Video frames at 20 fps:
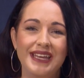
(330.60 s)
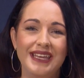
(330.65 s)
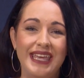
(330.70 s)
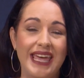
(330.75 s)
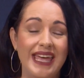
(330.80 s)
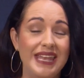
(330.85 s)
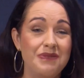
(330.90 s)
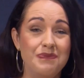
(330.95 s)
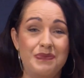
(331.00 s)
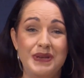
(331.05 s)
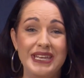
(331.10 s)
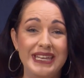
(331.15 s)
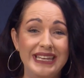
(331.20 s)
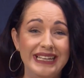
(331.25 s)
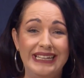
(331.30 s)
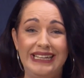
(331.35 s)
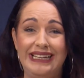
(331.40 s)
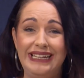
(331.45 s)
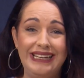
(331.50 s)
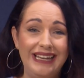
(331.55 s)
can
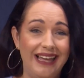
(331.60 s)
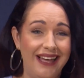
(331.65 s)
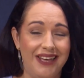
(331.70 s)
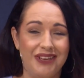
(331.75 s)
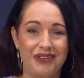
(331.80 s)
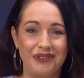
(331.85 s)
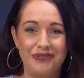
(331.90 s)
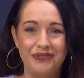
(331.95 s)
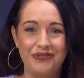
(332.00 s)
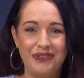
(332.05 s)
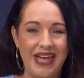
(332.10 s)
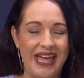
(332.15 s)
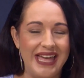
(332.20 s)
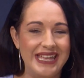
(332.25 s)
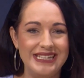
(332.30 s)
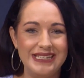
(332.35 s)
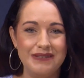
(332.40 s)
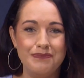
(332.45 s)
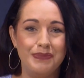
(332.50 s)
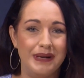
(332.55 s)
be life
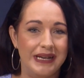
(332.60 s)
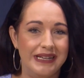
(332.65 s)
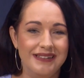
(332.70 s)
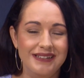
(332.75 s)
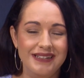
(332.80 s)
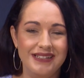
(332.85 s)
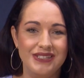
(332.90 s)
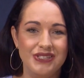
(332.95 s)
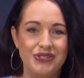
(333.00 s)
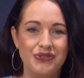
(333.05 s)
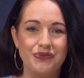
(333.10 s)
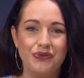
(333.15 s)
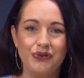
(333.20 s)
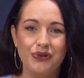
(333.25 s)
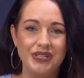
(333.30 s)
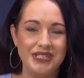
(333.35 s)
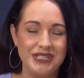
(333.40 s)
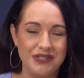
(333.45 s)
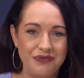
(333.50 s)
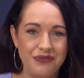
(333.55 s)
and abundance
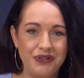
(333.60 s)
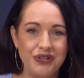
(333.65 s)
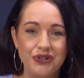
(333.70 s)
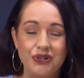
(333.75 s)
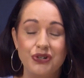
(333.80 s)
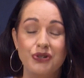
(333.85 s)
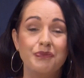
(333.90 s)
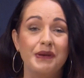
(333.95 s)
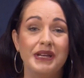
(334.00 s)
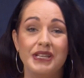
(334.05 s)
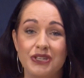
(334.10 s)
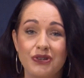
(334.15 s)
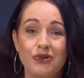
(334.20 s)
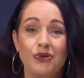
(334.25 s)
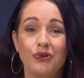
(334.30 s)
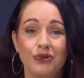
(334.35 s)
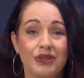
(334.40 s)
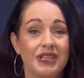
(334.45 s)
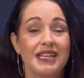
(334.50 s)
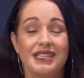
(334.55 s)
for a different group. And
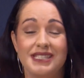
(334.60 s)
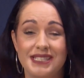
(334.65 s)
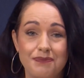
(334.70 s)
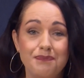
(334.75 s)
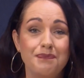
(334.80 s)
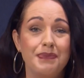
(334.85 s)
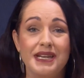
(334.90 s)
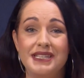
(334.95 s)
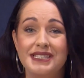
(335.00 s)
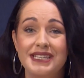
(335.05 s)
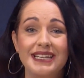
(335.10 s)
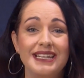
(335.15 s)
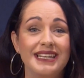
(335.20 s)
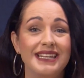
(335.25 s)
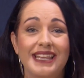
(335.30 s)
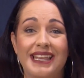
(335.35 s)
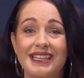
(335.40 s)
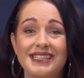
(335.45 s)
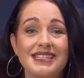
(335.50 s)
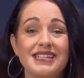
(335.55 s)
that's
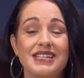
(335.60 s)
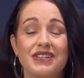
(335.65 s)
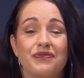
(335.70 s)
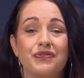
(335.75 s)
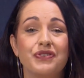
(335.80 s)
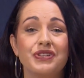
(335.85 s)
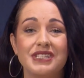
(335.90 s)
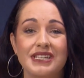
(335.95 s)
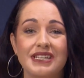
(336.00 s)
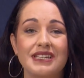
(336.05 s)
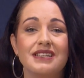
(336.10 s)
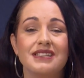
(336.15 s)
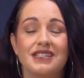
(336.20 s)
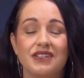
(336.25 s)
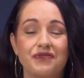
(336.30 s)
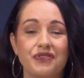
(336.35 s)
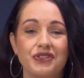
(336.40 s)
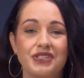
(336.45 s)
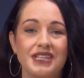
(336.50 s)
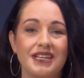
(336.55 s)
the
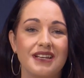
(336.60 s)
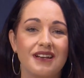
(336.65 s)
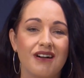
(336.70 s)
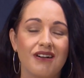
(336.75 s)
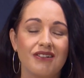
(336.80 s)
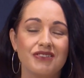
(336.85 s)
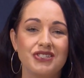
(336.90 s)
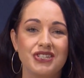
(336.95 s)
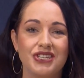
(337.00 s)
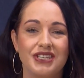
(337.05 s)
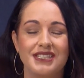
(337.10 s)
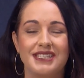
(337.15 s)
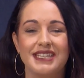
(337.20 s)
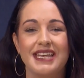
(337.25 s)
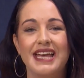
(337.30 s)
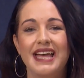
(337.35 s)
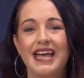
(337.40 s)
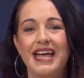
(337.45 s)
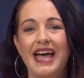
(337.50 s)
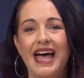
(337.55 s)
difference in cultures.
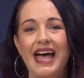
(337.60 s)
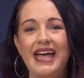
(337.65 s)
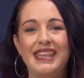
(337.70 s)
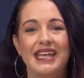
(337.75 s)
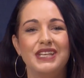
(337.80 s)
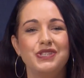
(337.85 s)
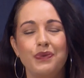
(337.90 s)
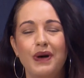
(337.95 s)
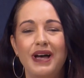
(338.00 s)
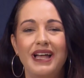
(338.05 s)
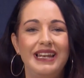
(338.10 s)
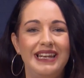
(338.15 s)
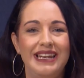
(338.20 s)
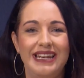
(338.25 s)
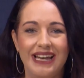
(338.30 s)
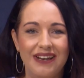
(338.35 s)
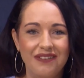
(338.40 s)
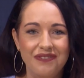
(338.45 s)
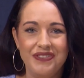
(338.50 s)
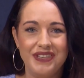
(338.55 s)
And that's why I
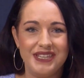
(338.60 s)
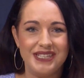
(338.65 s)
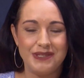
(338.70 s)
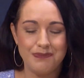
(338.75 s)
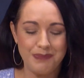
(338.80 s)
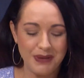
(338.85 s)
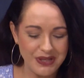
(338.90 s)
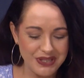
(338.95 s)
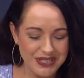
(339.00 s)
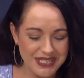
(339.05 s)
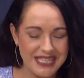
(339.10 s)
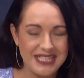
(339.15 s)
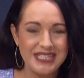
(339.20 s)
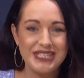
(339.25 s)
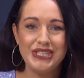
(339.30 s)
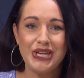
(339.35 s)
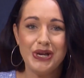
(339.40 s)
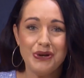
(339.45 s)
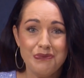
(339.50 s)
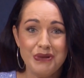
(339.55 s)
love this, because there's
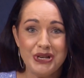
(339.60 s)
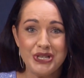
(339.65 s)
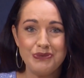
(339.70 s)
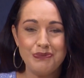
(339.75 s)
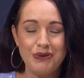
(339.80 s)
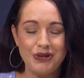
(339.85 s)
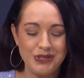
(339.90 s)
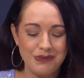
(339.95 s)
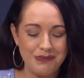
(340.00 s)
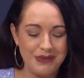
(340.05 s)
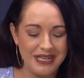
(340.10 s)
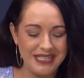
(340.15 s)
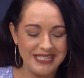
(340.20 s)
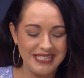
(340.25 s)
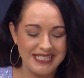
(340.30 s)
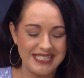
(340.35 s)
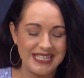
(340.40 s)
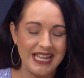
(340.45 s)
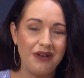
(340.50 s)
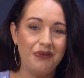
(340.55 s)
so much
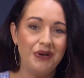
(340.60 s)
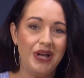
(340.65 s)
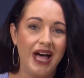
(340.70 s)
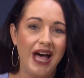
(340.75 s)
possibilities. Now,